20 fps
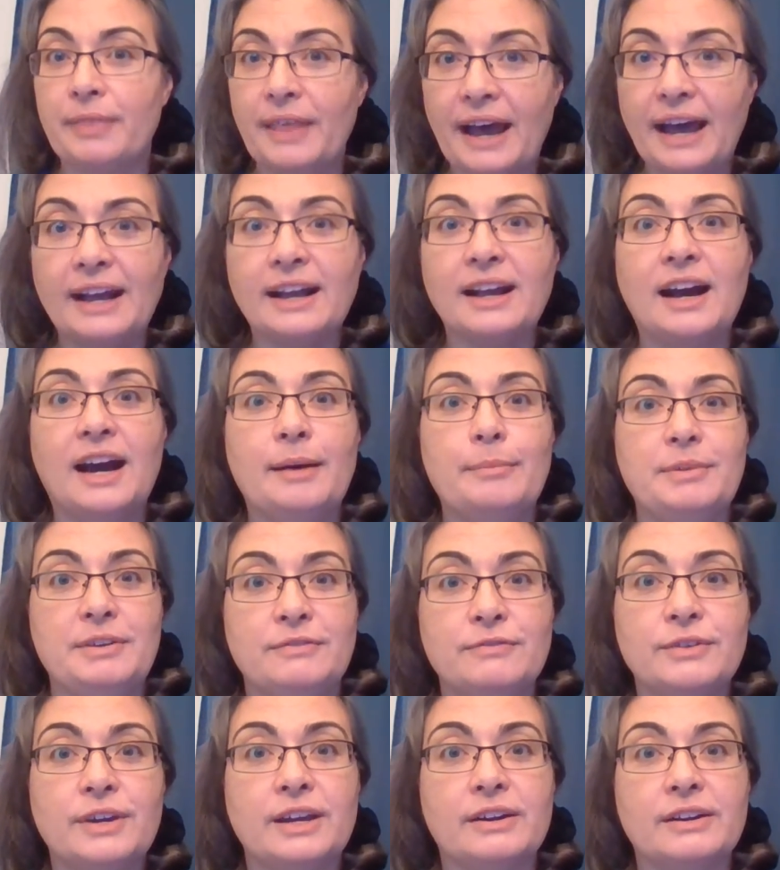That got
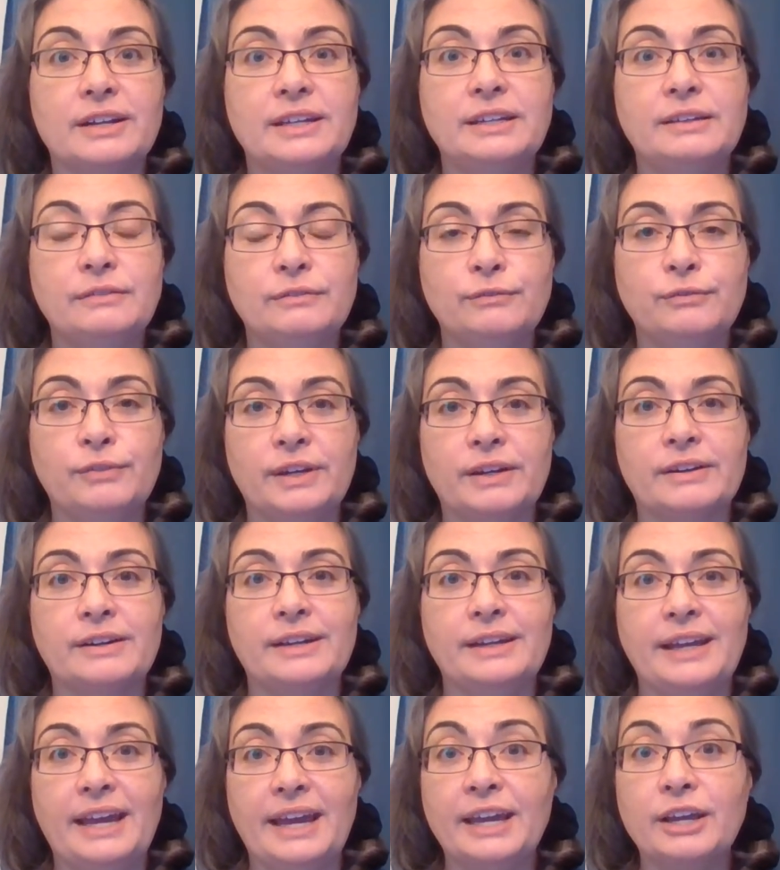me very,
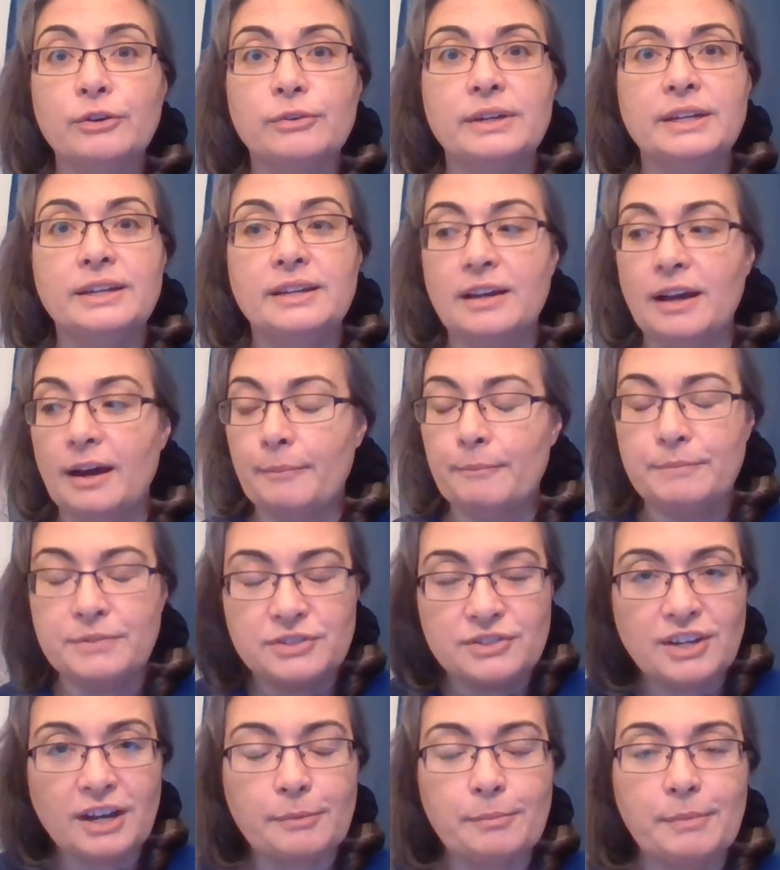very angry, got
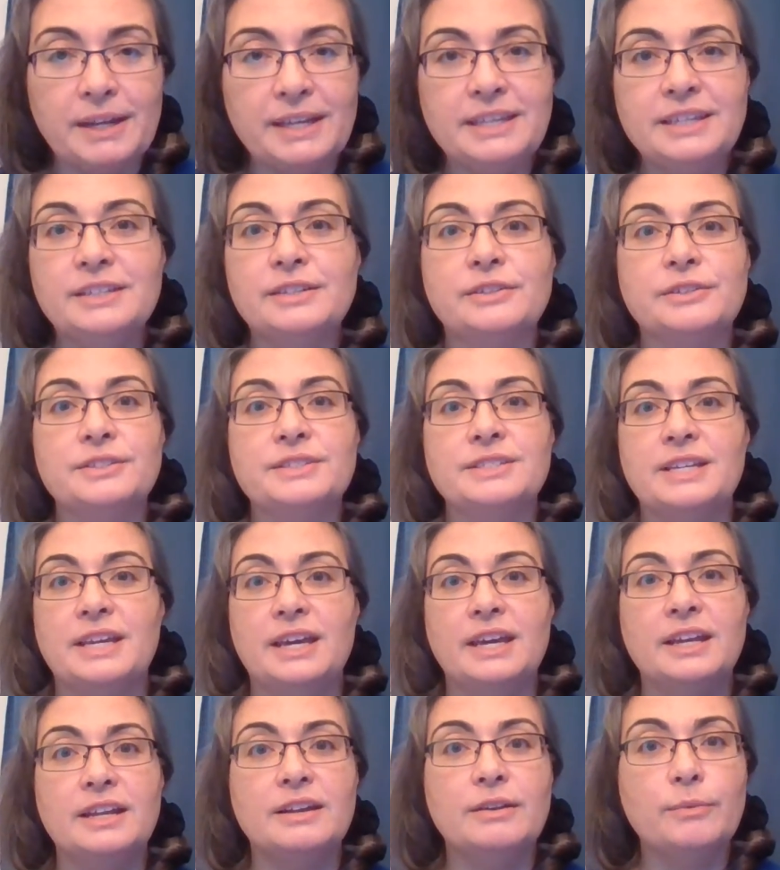stuck my heels
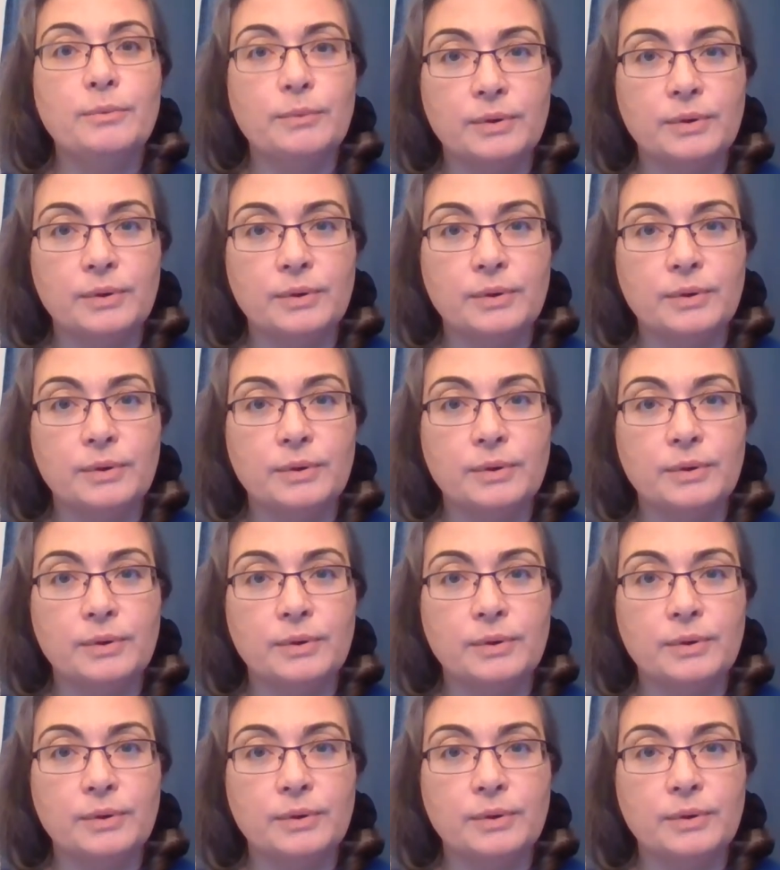in,